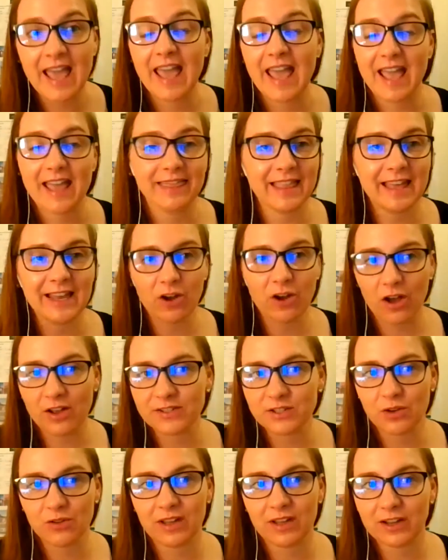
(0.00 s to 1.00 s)
And then
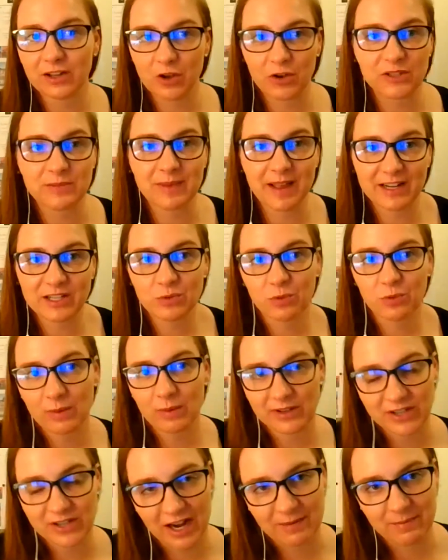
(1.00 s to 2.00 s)
also that goes back to what we
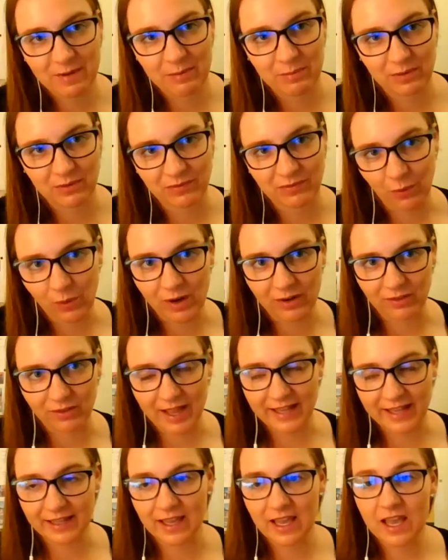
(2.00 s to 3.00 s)
were talking about before,
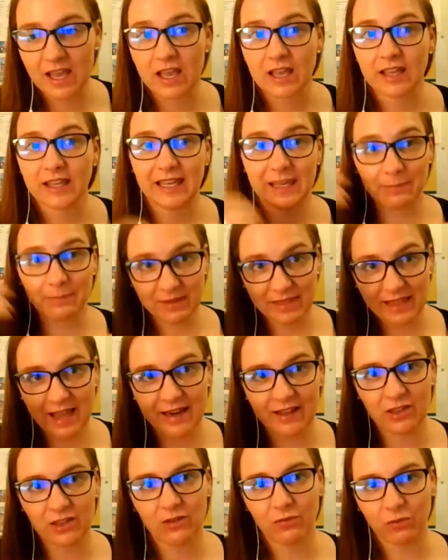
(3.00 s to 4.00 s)
like keeping that
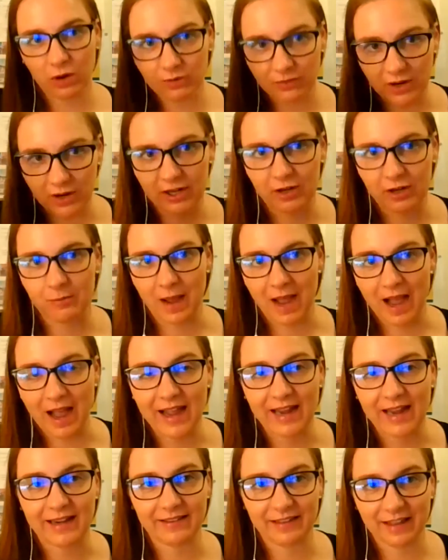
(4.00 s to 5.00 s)
in the forefront of your
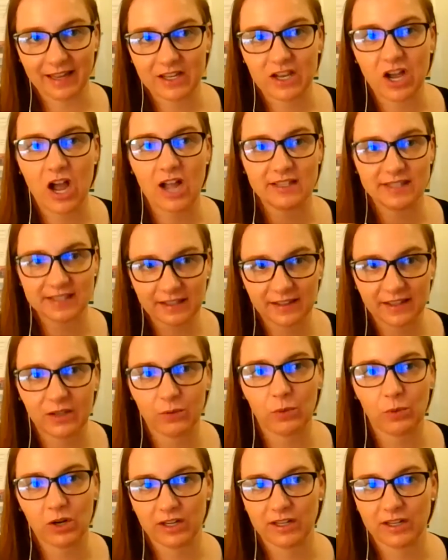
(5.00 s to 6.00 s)
mind and like constantly
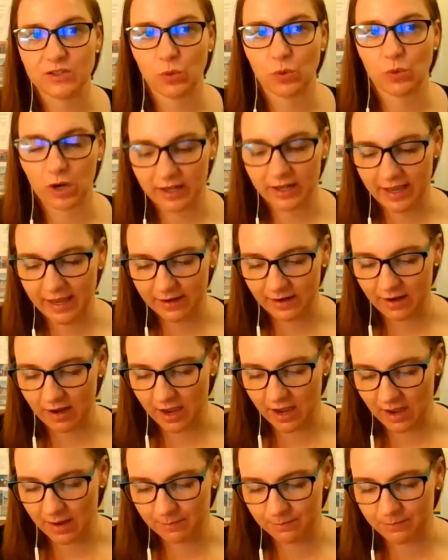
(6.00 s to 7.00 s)
working toward it
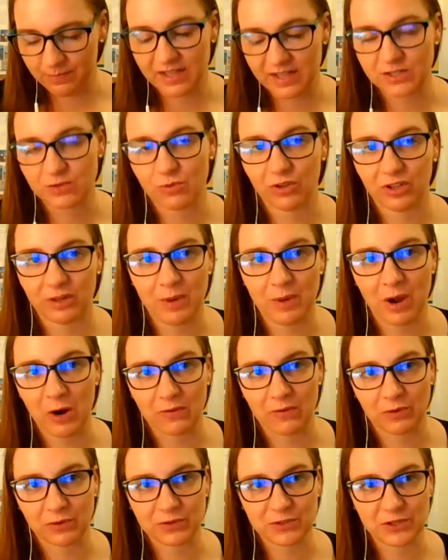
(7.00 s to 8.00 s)
is really
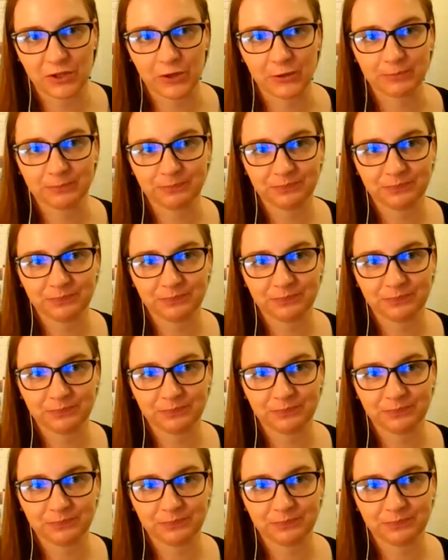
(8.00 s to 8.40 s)
powerful too.